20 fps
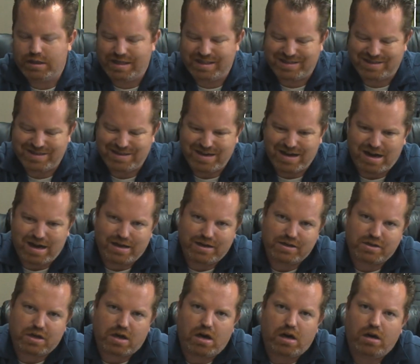It's not
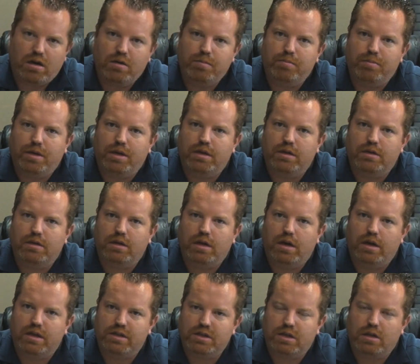as hard, but
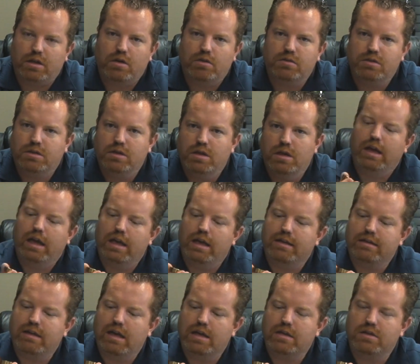it's close, and
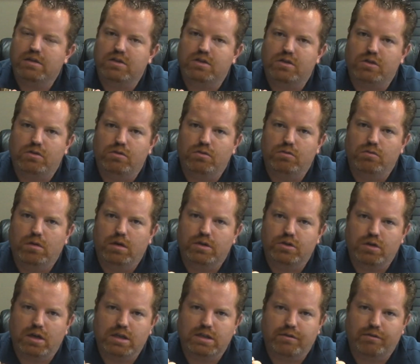it tends to
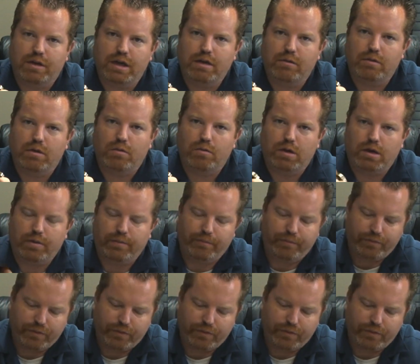transfer heat real well.